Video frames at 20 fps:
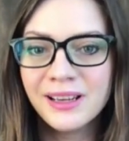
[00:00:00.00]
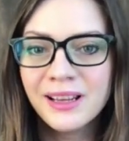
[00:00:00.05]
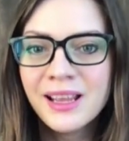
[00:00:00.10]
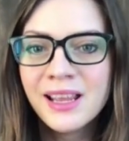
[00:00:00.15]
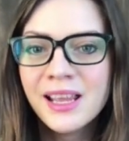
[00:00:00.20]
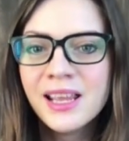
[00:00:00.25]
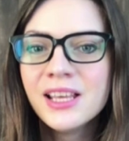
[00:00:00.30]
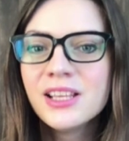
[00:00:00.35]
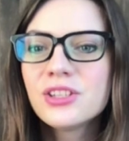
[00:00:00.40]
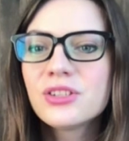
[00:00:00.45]

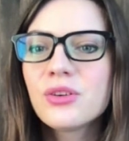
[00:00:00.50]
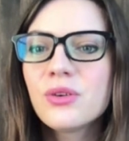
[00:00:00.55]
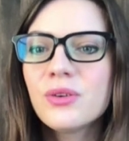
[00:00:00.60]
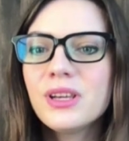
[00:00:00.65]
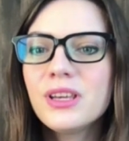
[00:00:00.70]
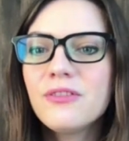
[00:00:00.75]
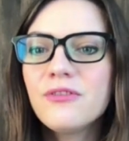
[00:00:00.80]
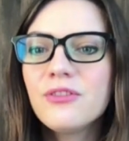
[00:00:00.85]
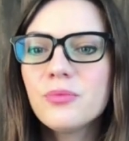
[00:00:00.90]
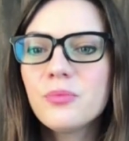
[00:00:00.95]
So
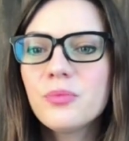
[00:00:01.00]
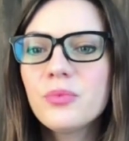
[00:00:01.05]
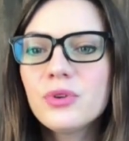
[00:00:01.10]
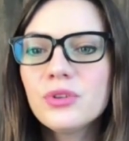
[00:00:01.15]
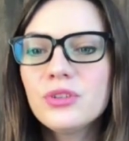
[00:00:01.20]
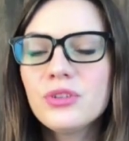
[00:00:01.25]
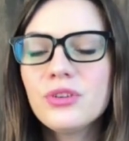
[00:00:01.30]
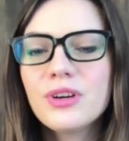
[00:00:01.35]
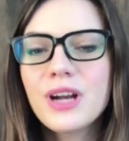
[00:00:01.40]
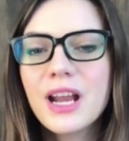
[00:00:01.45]
if you put
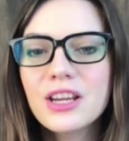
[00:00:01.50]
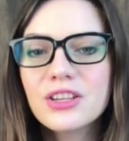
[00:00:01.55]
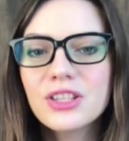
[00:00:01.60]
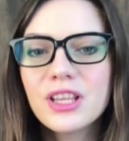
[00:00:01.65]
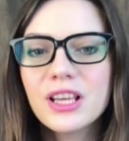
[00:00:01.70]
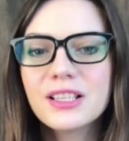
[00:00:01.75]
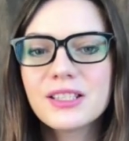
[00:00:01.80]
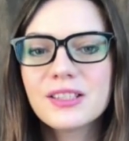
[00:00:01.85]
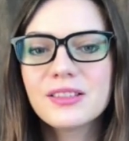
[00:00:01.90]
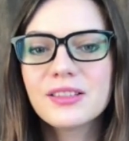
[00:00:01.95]
your
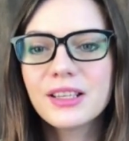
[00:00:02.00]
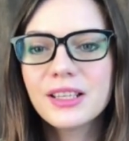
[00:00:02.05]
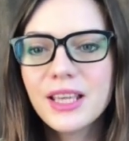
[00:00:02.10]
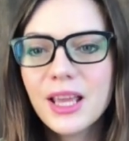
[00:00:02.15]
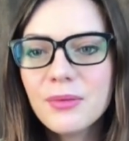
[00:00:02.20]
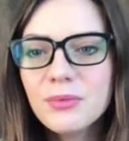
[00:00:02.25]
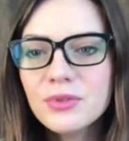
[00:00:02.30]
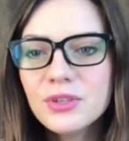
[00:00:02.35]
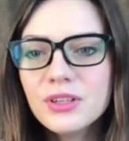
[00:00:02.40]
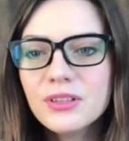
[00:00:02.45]
hashtags in the
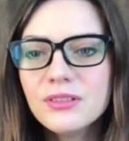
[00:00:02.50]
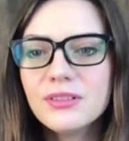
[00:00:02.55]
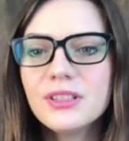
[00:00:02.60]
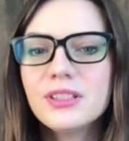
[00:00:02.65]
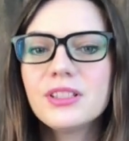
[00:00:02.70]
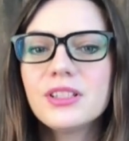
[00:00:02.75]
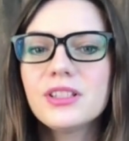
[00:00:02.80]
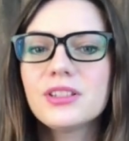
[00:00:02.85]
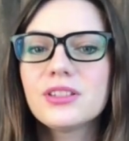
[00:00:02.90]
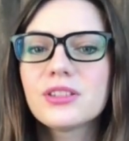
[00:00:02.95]
caption,
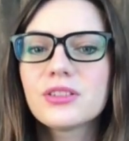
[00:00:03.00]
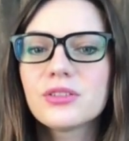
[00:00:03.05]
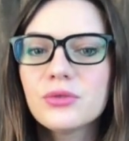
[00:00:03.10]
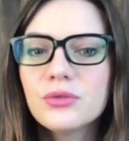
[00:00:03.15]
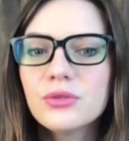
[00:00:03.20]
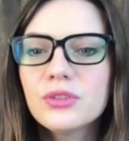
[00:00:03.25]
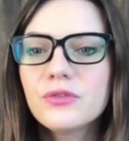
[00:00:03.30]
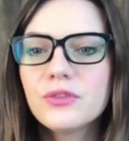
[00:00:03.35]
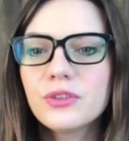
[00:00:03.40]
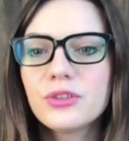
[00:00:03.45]
this is
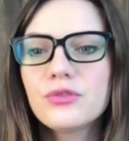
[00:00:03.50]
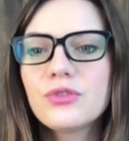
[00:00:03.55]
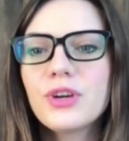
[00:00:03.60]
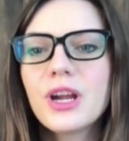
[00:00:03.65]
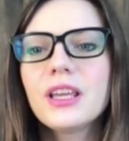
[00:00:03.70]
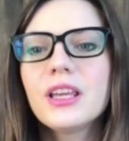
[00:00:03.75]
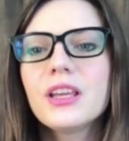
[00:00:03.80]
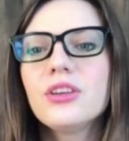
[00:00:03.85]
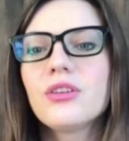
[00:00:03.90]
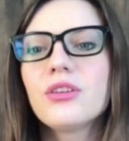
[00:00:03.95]
good for
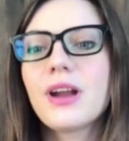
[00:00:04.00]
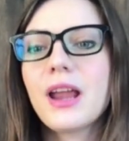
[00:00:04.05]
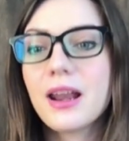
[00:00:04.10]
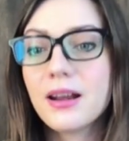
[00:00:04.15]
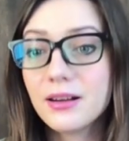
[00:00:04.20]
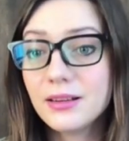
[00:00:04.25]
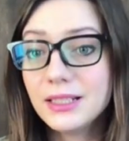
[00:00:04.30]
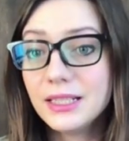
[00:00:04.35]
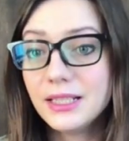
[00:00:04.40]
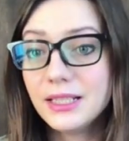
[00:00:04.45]
tracking your
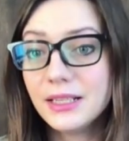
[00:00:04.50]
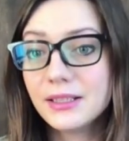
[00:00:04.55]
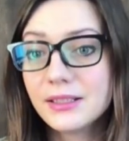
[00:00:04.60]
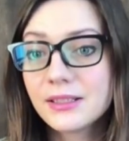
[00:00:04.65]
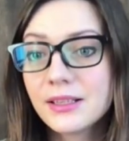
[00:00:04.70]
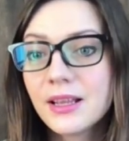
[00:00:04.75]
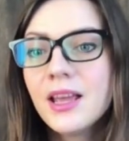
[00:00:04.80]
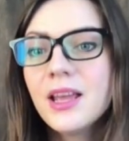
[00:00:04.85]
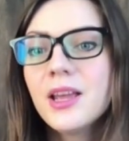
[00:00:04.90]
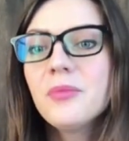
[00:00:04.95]
analytics,
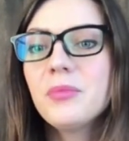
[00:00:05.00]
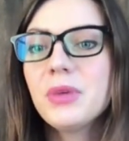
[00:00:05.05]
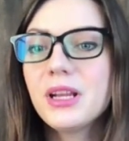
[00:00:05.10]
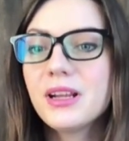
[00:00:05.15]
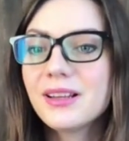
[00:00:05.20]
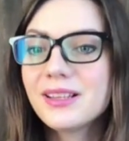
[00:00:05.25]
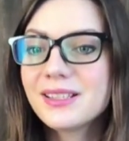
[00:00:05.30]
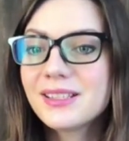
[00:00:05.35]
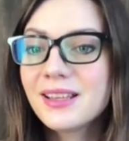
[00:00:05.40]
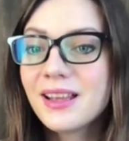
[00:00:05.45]

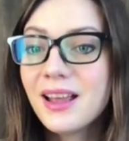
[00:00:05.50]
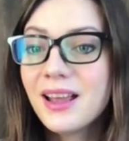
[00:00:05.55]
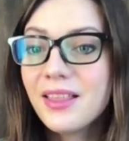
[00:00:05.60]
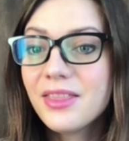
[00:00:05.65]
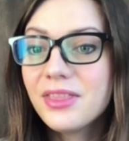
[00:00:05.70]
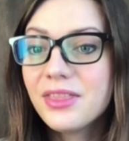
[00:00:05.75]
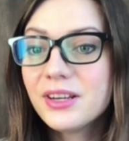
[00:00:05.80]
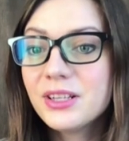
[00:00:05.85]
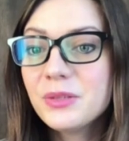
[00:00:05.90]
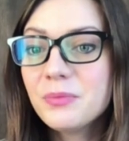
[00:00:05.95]
because
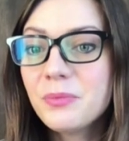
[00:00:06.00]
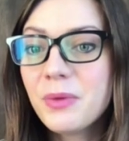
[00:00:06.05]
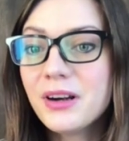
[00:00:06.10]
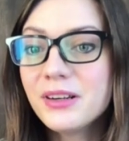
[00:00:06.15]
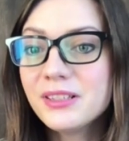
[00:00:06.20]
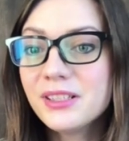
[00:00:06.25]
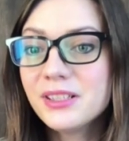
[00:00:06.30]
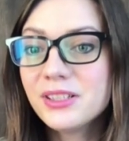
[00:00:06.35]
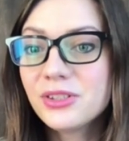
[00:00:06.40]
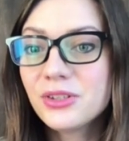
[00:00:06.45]

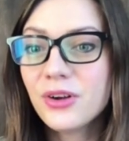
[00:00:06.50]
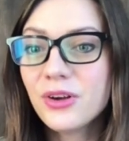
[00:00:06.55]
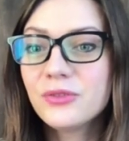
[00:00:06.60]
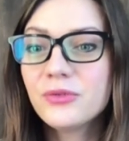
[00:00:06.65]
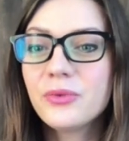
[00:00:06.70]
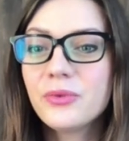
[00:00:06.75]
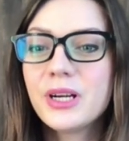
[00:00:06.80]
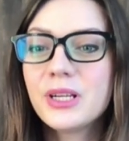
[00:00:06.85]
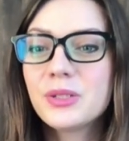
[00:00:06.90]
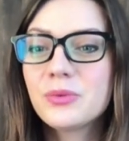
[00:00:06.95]
third-party
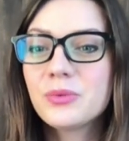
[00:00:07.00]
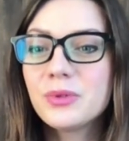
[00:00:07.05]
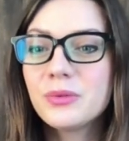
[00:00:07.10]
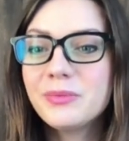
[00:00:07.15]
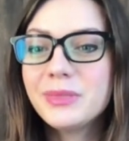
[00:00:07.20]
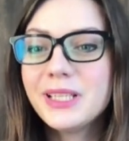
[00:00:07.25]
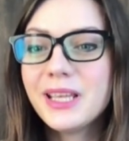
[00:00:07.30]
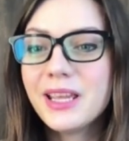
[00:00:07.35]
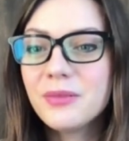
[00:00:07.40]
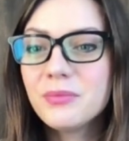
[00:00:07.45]
softwares will
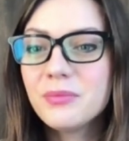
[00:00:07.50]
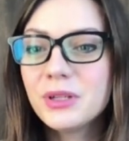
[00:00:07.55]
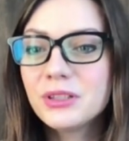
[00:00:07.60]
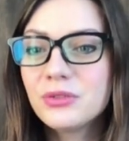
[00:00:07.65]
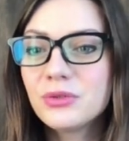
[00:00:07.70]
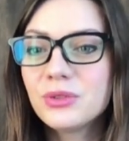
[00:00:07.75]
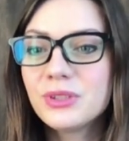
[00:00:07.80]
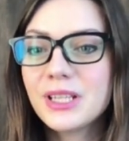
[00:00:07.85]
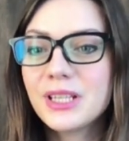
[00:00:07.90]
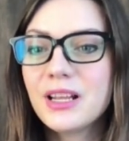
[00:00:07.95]
be able to
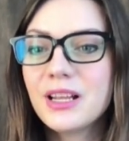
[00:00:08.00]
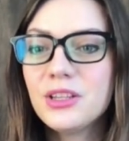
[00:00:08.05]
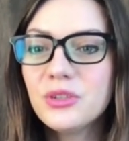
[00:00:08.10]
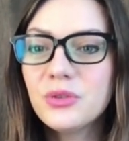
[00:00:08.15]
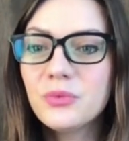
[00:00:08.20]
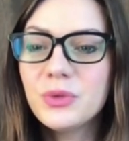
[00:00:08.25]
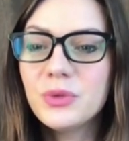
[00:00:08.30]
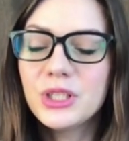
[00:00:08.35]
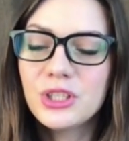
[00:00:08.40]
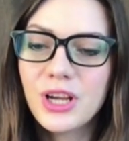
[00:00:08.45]
tell you
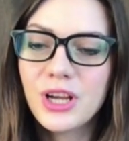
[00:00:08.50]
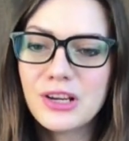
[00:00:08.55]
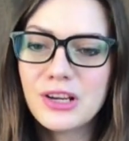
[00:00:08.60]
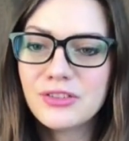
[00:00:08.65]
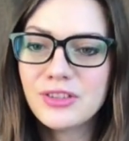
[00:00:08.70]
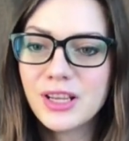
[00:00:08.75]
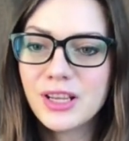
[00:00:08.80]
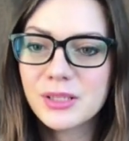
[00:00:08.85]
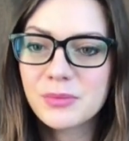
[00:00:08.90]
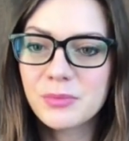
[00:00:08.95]
which
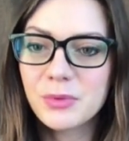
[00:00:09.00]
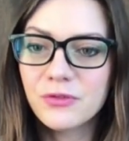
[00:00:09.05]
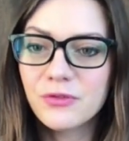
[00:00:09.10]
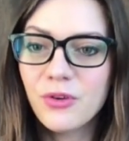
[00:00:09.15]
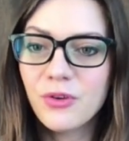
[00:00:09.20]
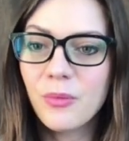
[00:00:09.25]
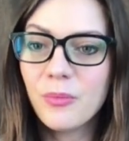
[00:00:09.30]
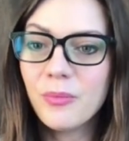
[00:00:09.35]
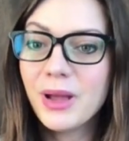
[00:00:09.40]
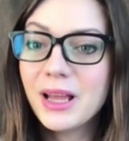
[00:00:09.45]
hashtags
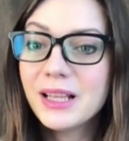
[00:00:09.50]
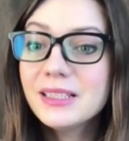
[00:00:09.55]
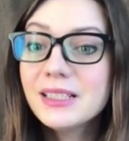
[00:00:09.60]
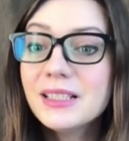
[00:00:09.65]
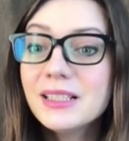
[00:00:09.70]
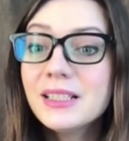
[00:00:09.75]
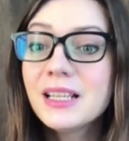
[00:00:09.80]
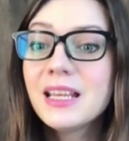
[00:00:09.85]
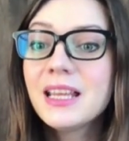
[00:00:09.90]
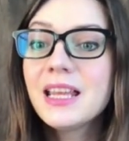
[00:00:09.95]
perform better
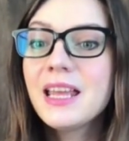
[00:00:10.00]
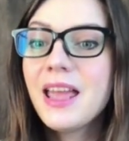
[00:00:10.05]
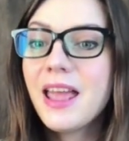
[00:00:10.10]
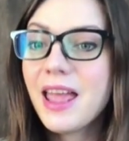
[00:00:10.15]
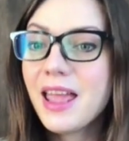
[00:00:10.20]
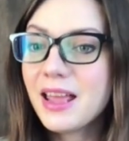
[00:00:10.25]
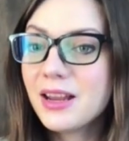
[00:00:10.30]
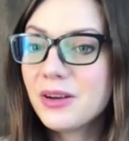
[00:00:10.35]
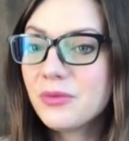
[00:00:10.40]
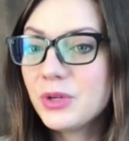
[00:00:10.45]

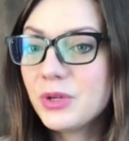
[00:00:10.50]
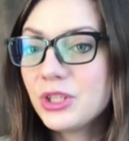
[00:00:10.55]
and which